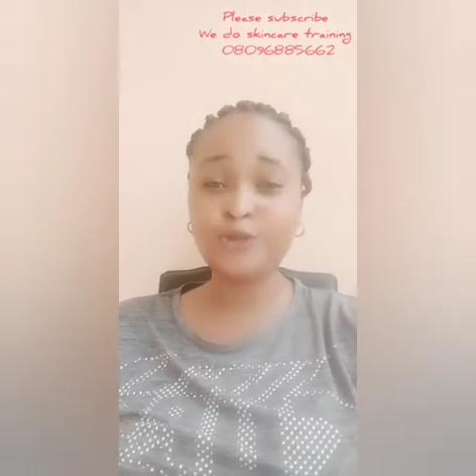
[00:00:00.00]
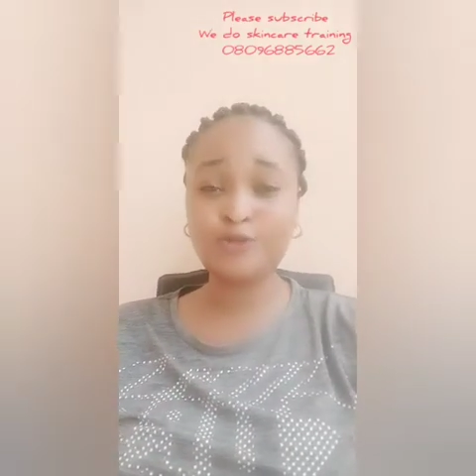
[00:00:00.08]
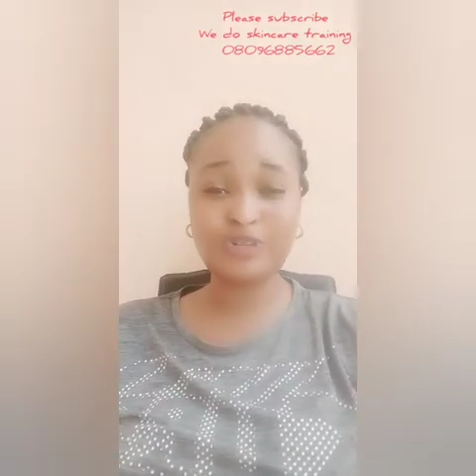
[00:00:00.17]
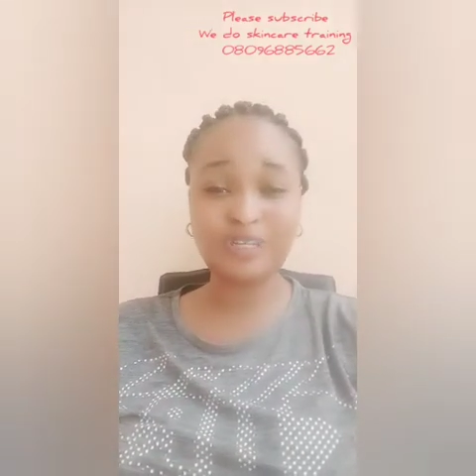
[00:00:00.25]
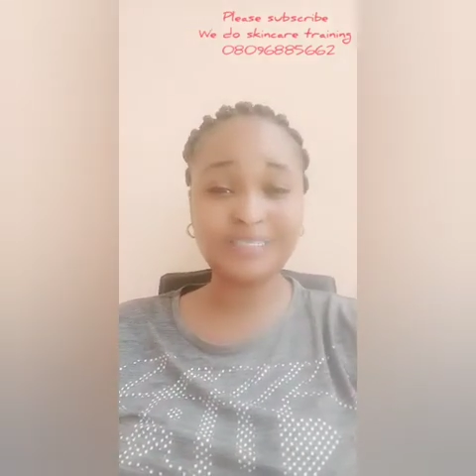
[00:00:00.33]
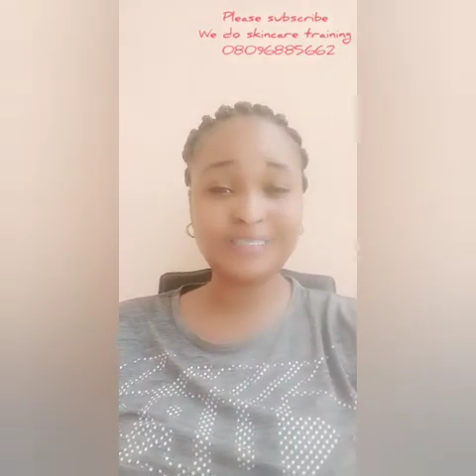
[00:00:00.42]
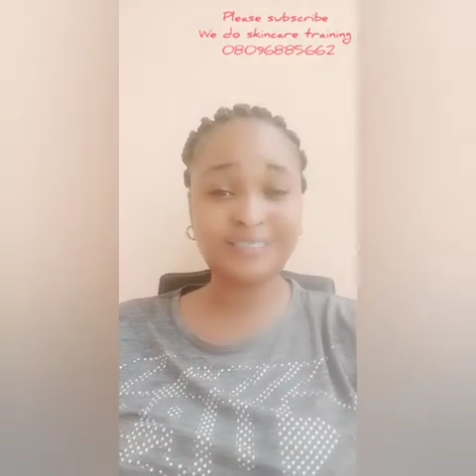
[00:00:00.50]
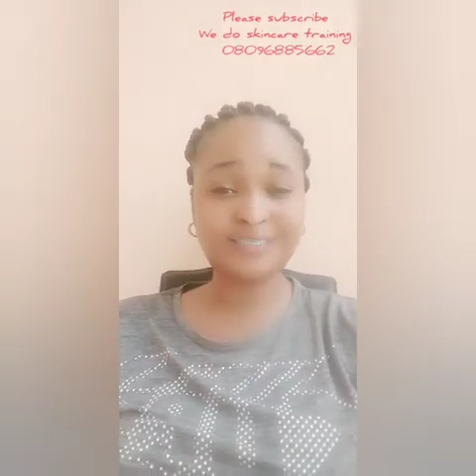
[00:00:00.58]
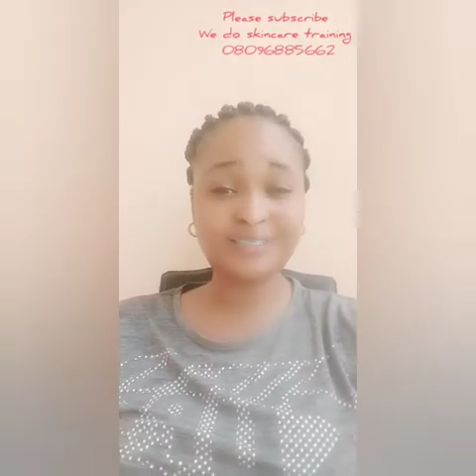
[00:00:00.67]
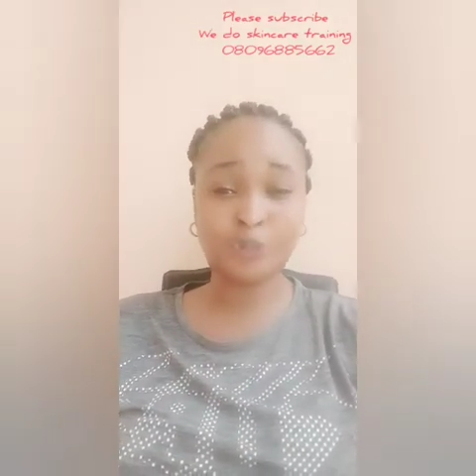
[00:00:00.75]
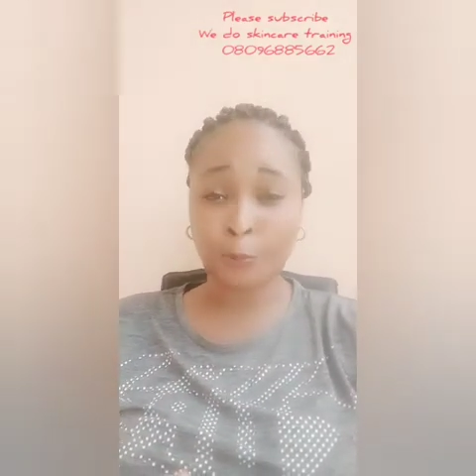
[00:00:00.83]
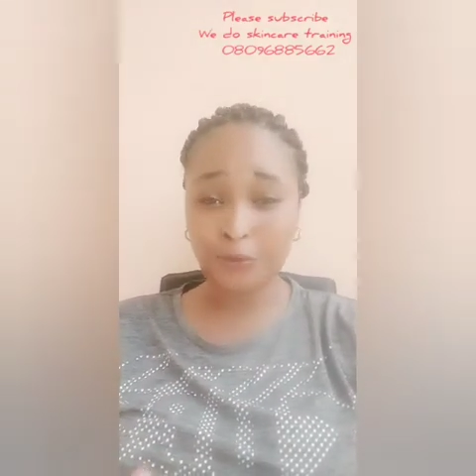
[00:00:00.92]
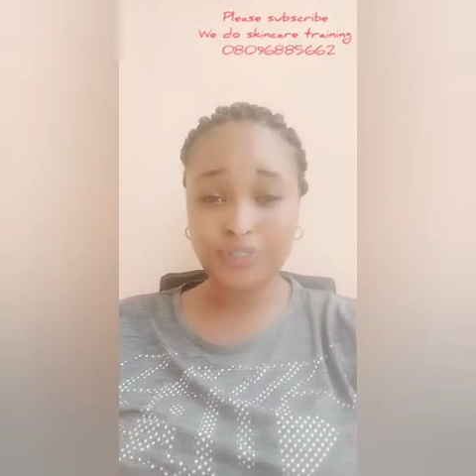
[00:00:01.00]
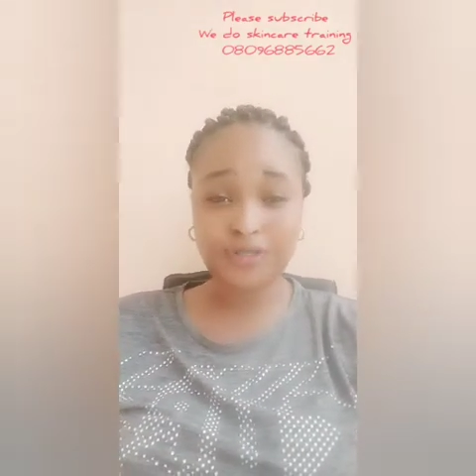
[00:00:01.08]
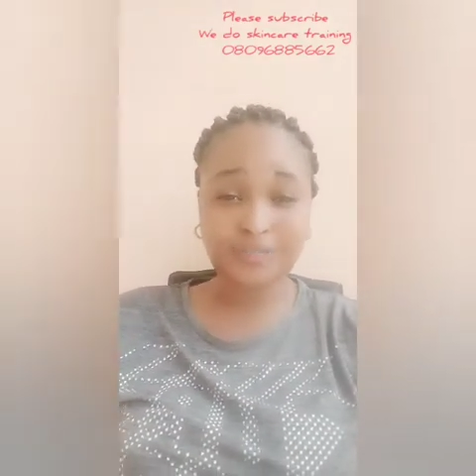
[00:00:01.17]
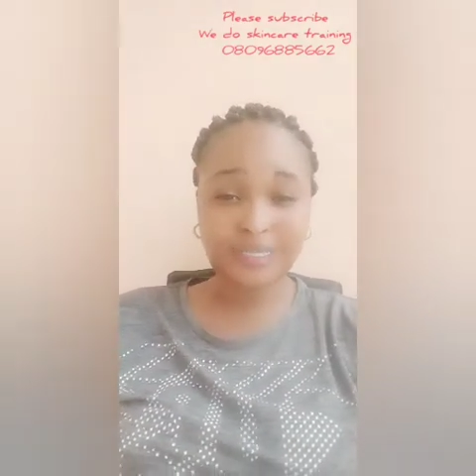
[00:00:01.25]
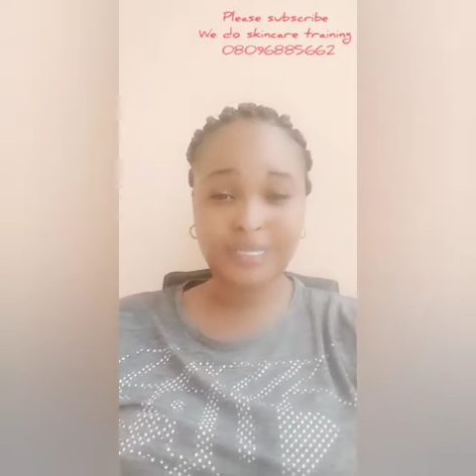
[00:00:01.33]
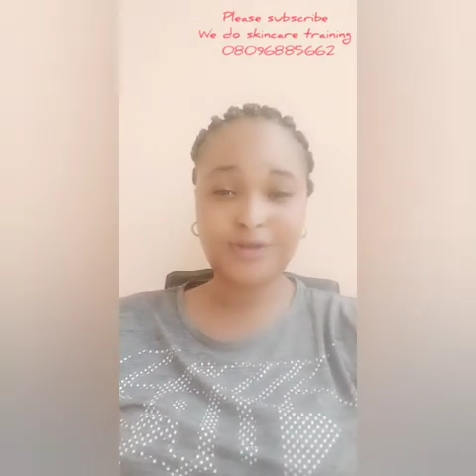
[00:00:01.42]
So please
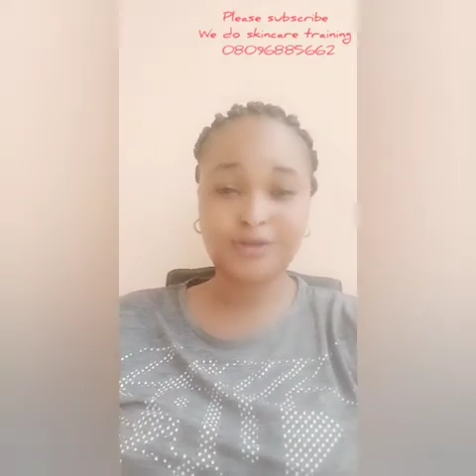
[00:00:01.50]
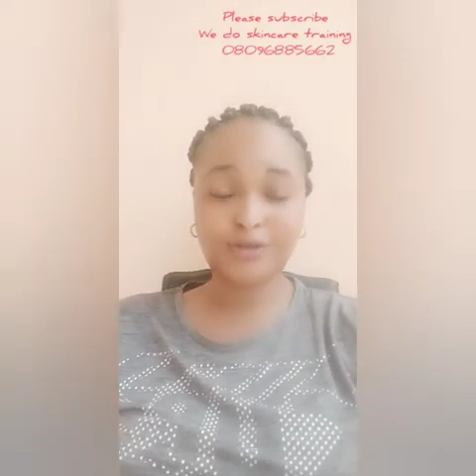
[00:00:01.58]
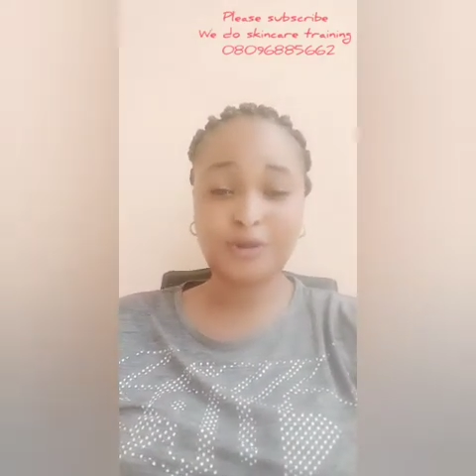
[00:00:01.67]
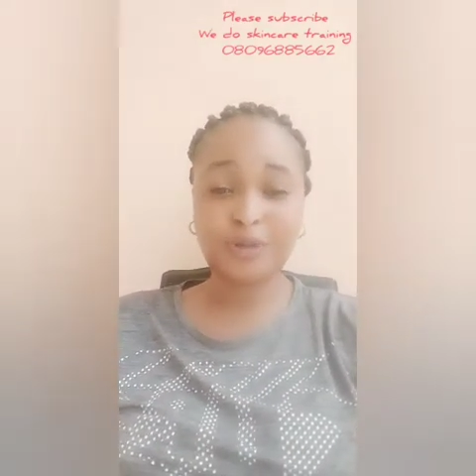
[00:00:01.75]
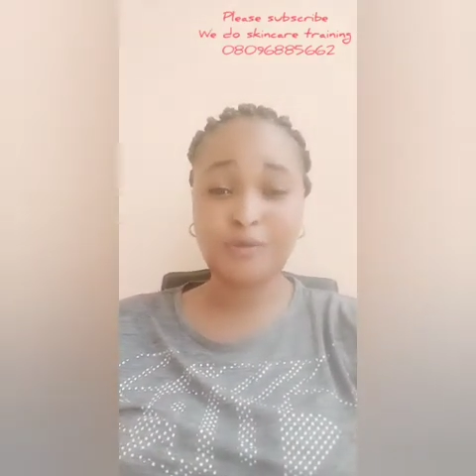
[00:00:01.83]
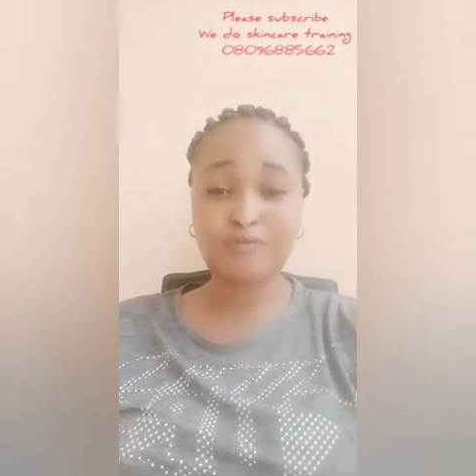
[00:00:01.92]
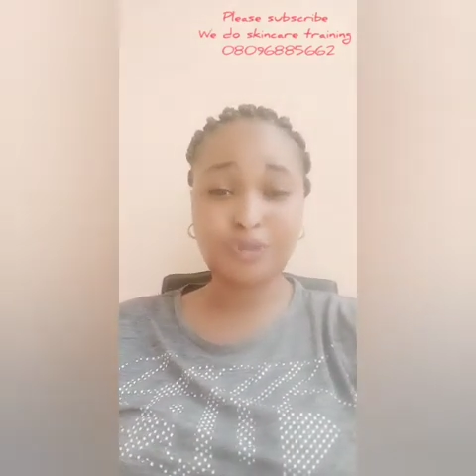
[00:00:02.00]
support your girl.